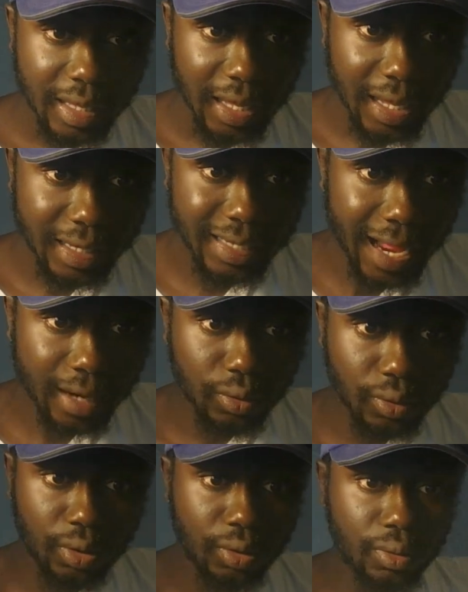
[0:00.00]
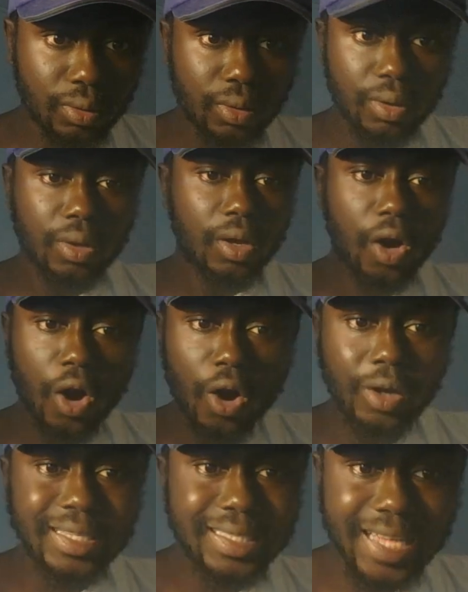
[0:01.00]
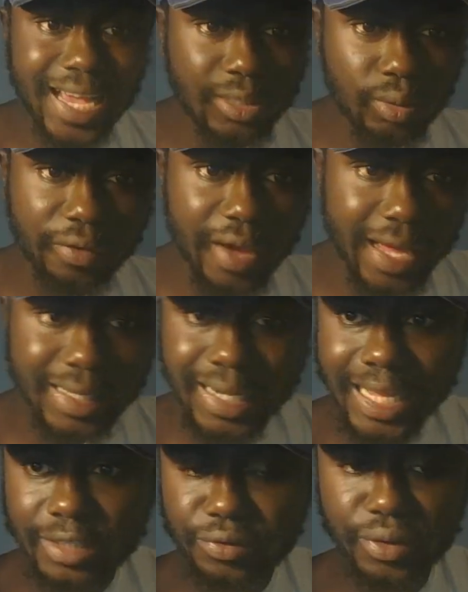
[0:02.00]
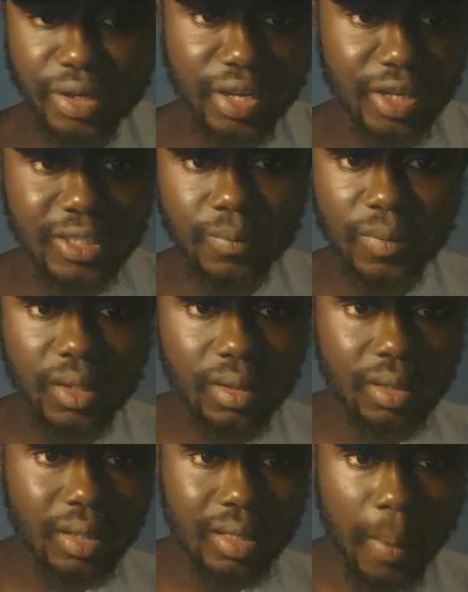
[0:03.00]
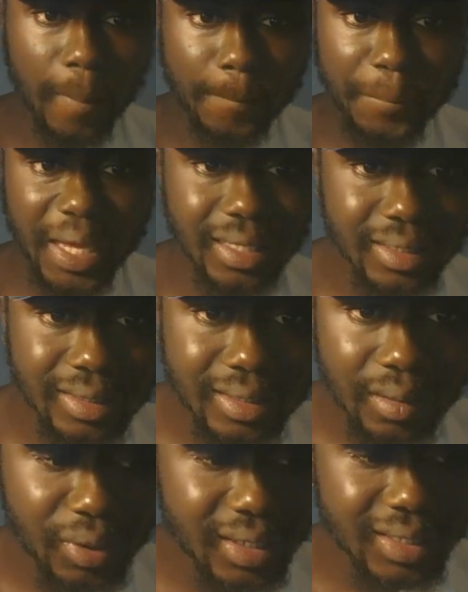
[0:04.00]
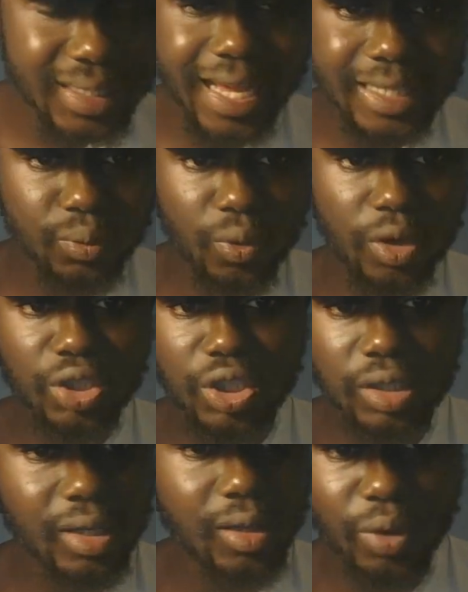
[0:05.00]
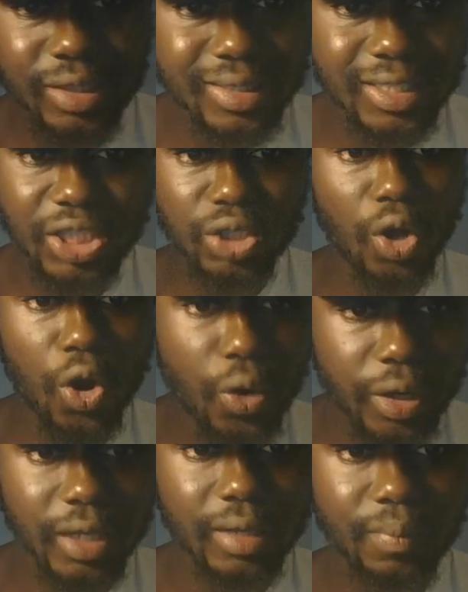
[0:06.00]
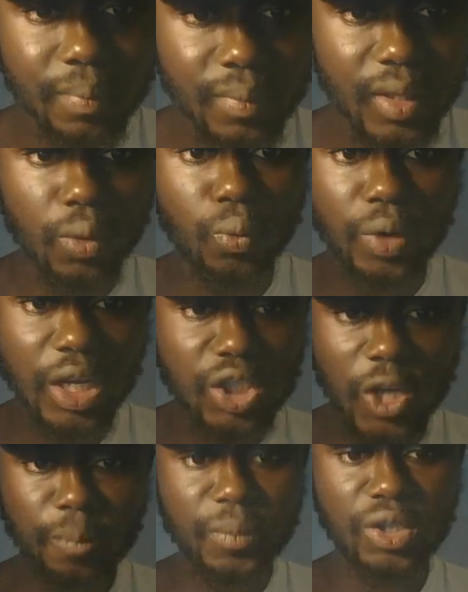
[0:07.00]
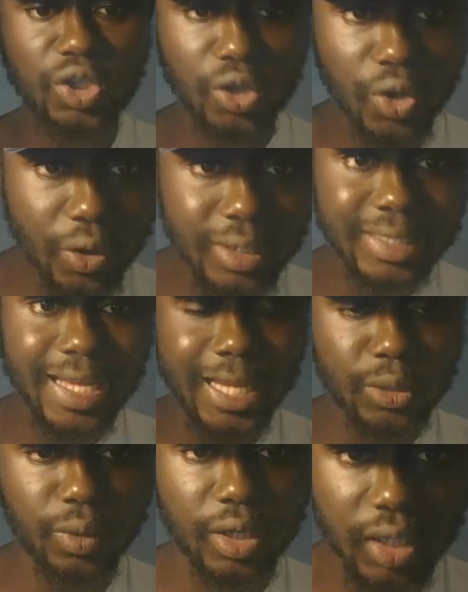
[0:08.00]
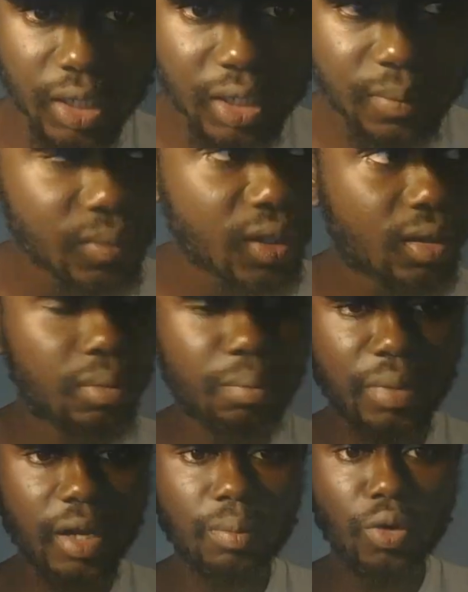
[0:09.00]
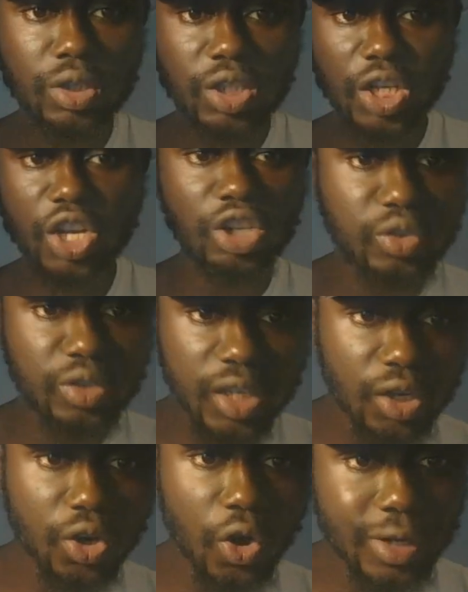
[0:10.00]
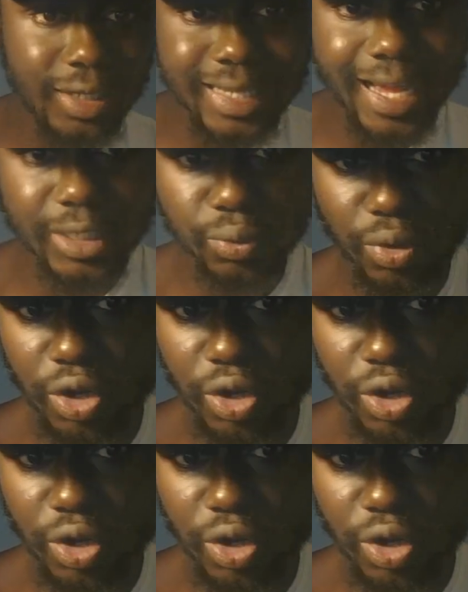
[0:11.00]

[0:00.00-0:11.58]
and Daco, all these guys we've had the last few years, beast. But these guys he wasn't showing it. We Top Nation know these guys were good, but most of the country didn't know these guys were